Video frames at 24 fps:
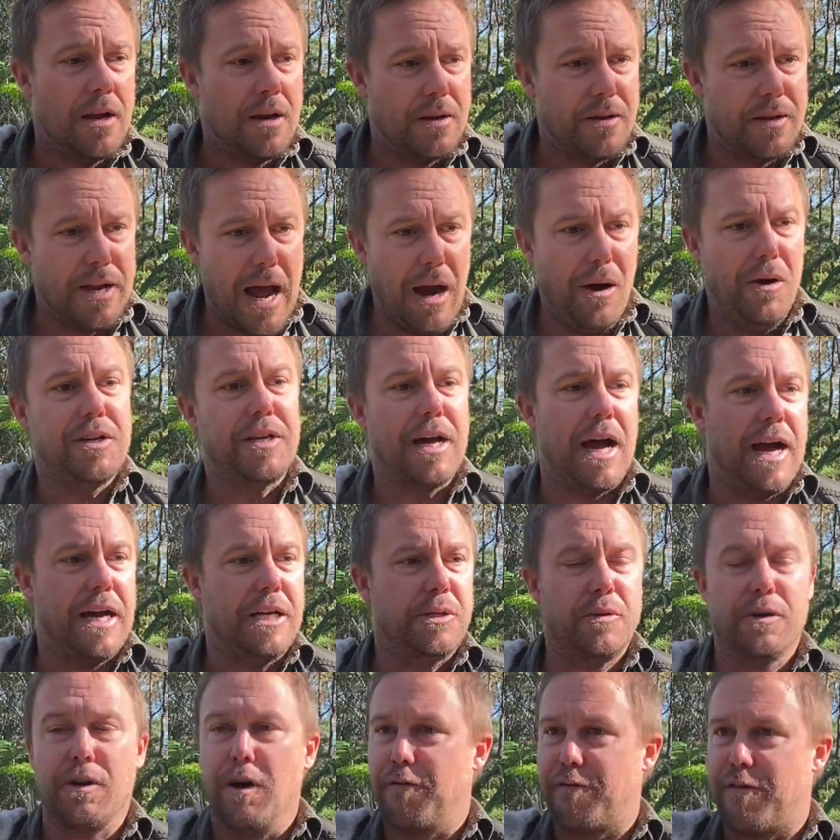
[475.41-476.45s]

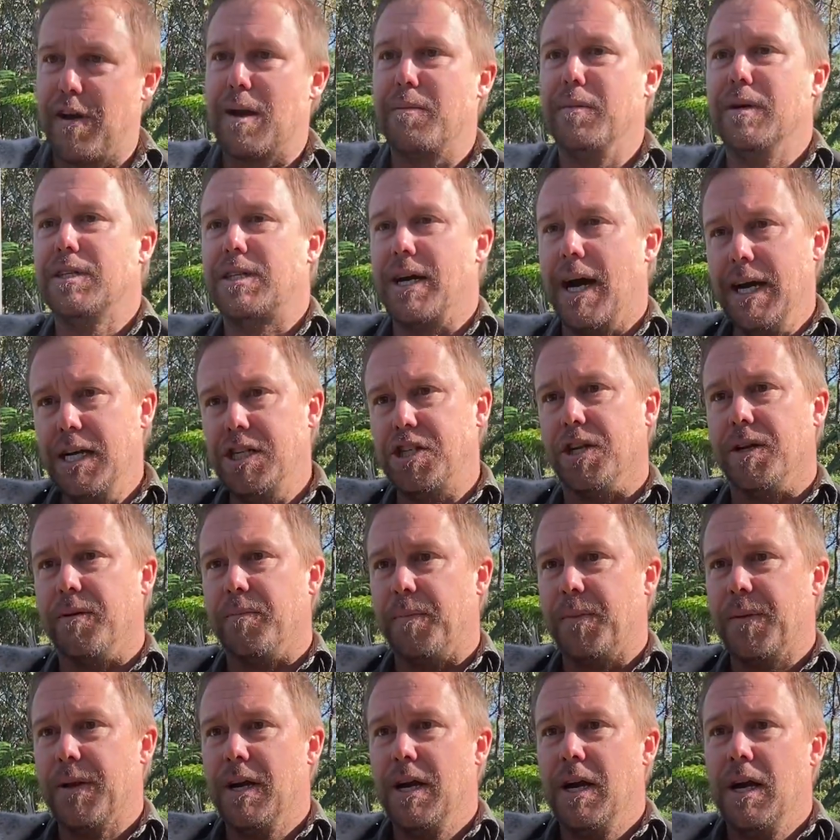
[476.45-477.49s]
Nowadays, we've got
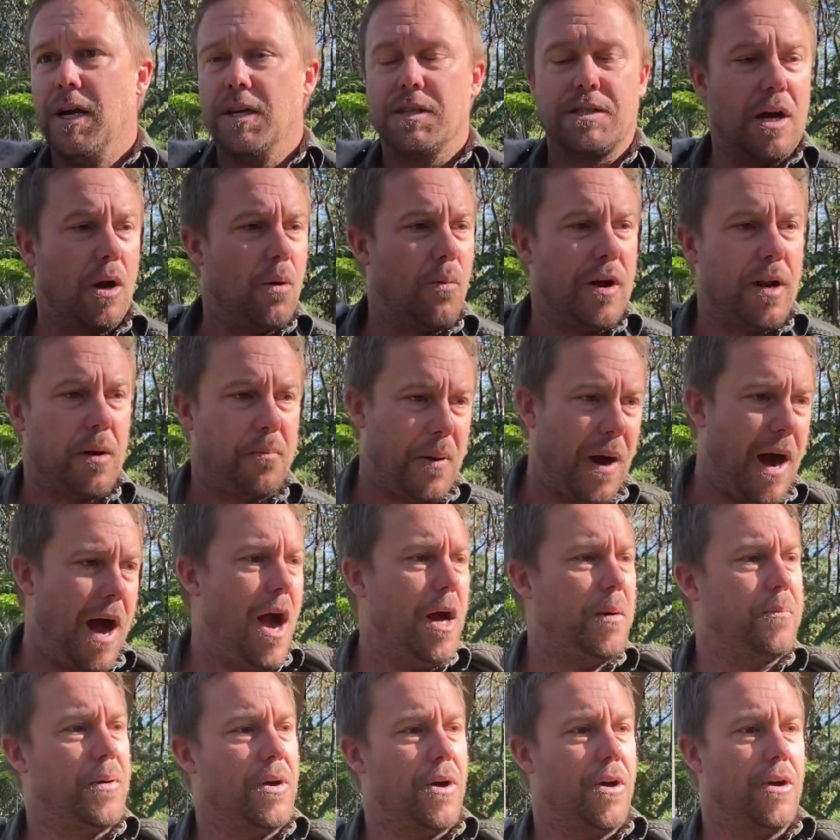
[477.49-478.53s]
fragmentation. So when a
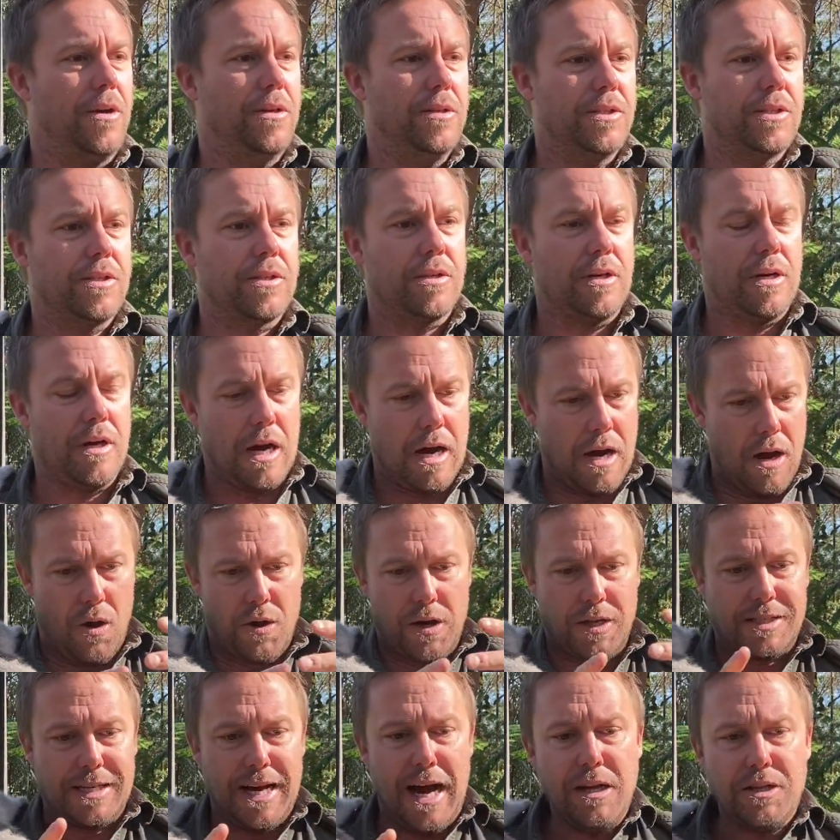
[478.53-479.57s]
park burns, on
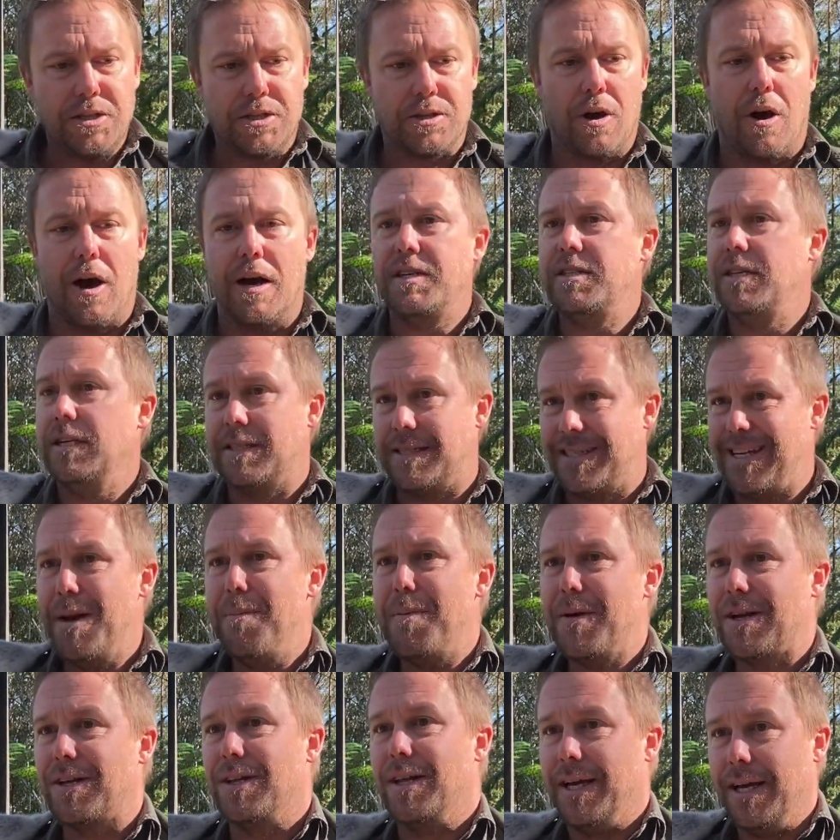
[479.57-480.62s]
its outside, 'tis
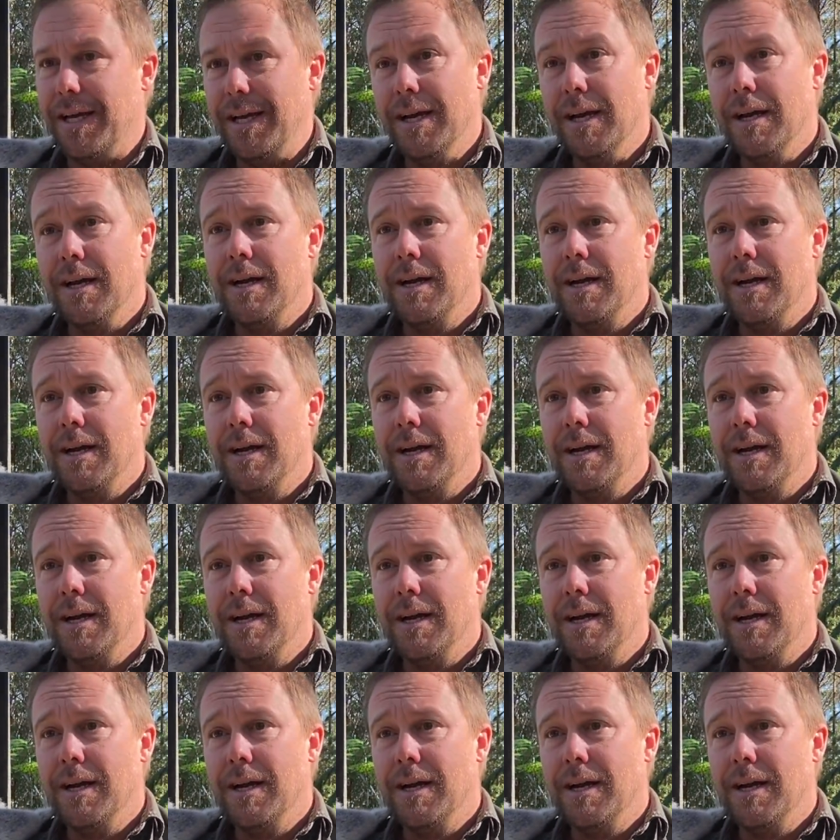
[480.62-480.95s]
typically